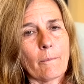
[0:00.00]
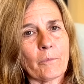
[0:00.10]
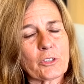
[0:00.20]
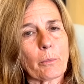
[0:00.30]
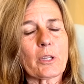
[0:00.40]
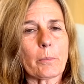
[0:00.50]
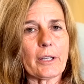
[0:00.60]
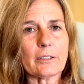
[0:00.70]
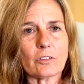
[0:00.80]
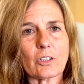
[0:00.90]
Some of the
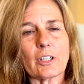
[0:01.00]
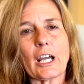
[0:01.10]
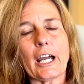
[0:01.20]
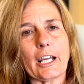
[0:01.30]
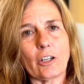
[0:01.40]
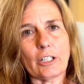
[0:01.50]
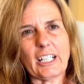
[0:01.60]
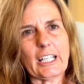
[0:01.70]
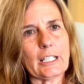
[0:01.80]
places on the higher end,